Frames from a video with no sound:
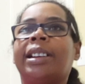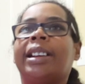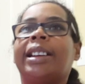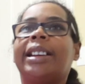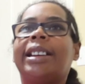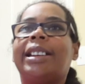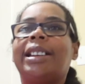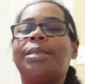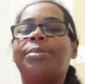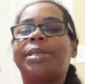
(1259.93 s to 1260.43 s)

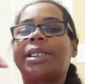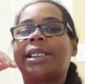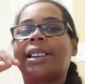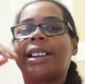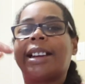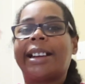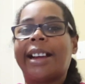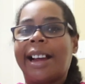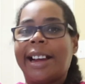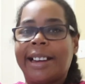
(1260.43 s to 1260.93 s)
he keeps
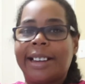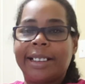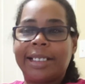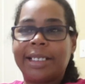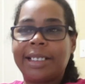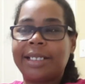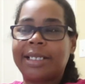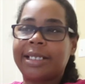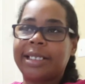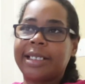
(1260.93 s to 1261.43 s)

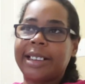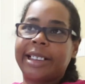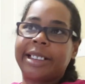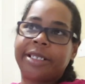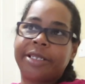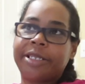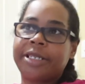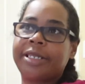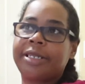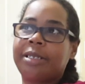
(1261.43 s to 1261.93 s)
adding these
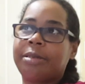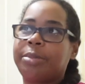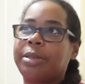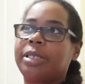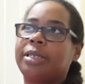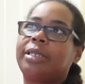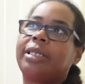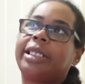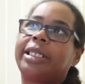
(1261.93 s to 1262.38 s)
layers upon